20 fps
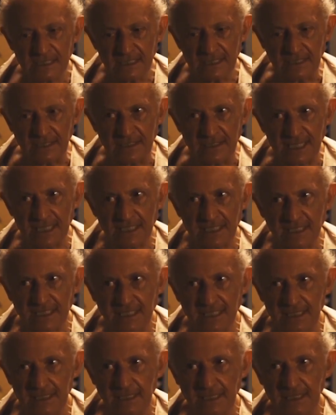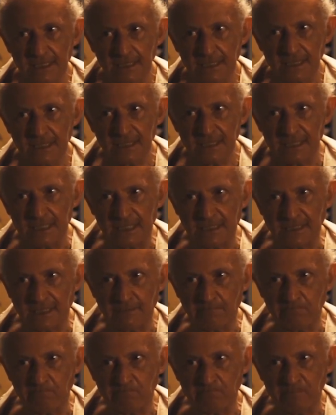violent side
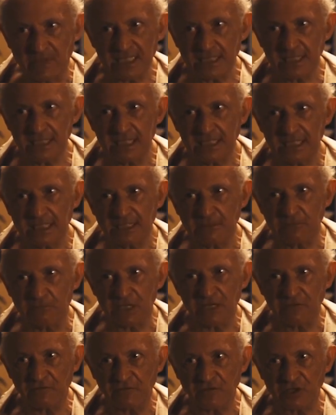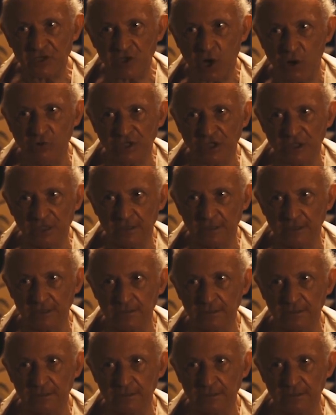that that Sergio Leone